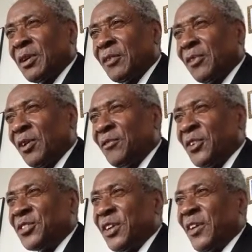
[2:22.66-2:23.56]
A flawed
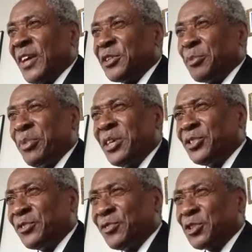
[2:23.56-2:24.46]
visionary has a
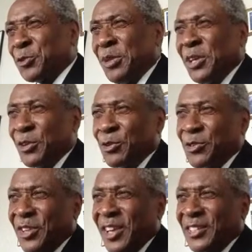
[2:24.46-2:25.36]
penchant for speaking
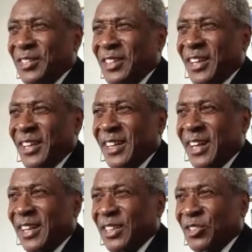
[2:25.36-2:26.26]
those things that are
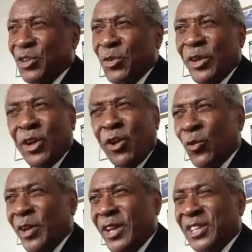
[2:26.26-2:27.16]
not as though they
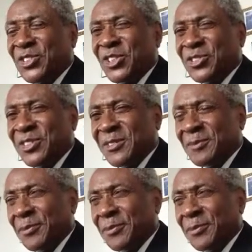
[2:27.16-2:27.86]
already existed.